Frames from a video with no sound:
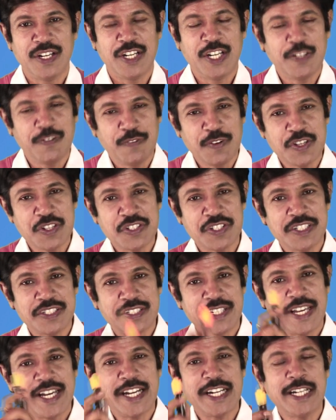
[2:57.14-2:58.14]
Diffusion is
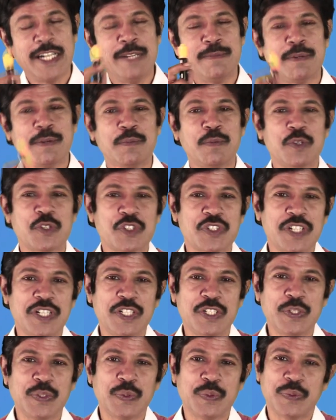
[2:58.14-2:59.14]
directly
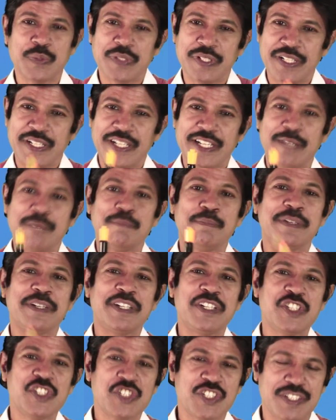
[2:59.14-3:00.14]
proportional to
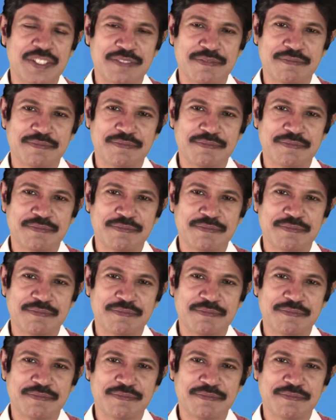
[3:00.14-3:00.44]
temperature,